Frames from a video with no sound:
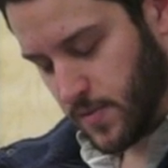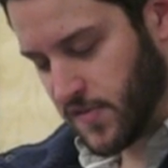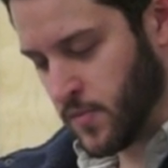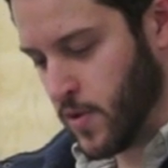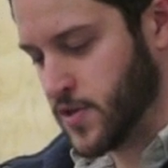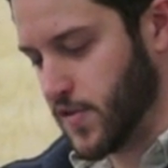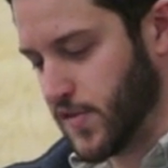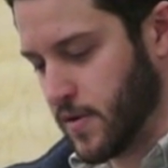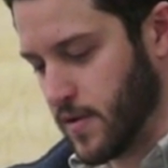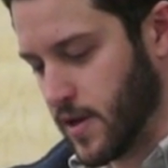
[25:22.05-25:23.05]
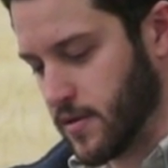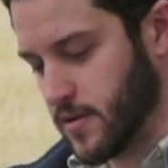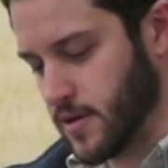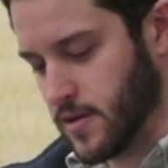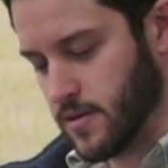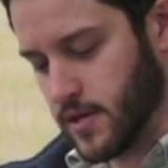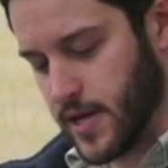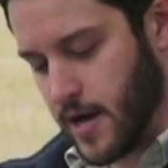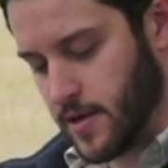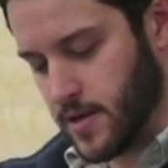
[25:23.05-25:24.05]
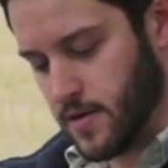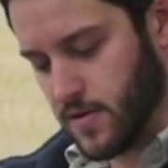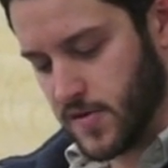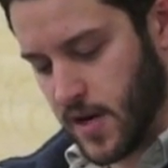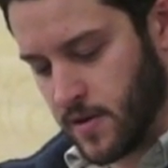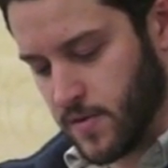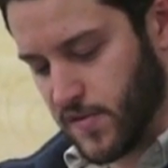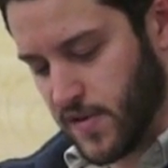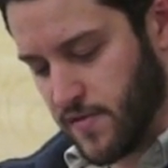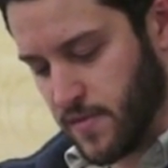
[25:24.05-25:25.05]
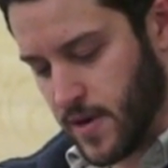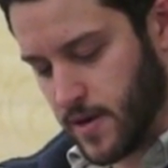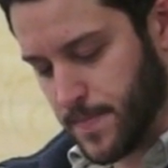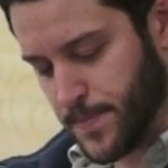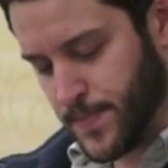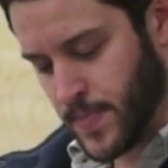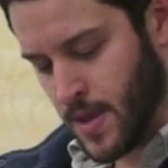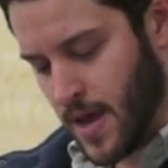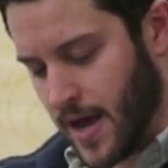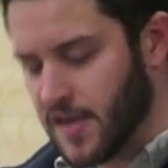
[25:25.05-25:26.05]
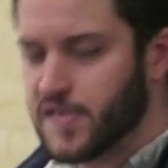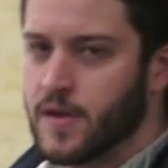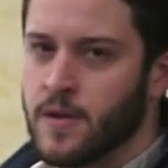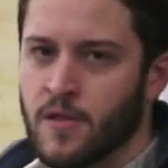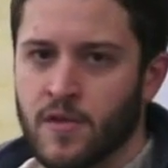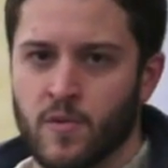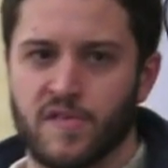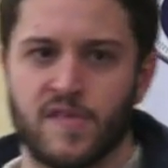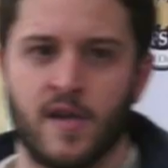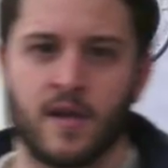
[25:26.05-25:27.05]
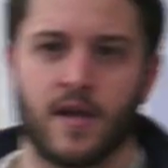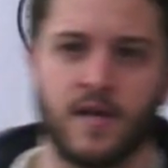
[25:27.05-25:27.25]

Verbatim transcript: what's more interesting or like the legality or the technical stuff about it? I guess another thing worth saying, I